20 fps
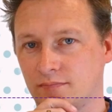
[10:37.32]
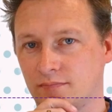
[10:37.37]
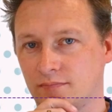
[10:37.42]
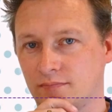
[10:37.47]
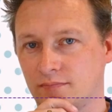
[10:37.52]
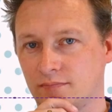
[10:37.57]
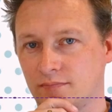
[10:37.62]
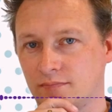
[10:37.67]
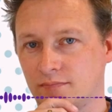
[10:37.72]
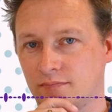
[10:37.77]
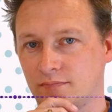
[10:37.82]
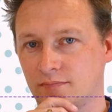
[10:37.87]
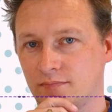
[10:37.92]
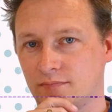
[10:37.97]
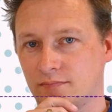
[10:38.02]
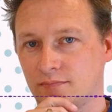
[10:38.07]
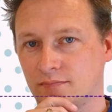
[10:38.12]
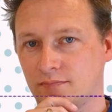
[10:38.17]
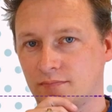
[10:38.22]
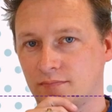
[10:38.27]
and sat
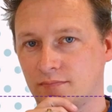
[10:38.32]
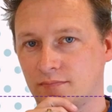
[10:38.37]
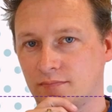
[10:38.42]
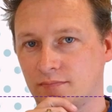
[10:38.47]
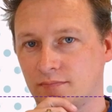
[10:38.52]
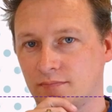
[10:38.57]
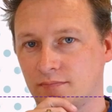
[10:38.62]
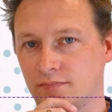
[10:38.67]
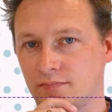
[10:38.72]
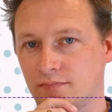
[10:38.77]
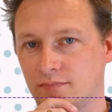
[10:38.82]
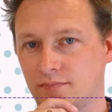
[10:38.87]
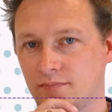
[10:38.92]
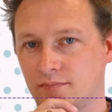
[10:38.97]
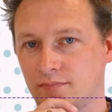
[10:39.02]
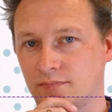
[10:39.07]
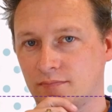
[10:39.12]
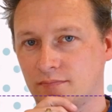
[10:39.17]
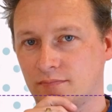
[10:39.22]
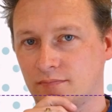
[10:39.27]
here
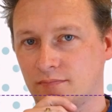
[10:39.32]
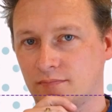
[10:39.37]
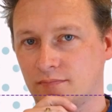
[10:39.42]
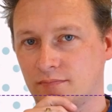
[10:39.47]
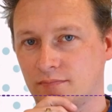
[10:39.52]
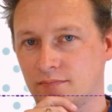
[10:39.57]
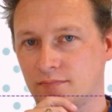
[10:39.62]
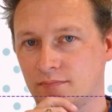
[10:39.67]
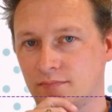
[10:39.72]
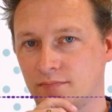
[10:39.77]
and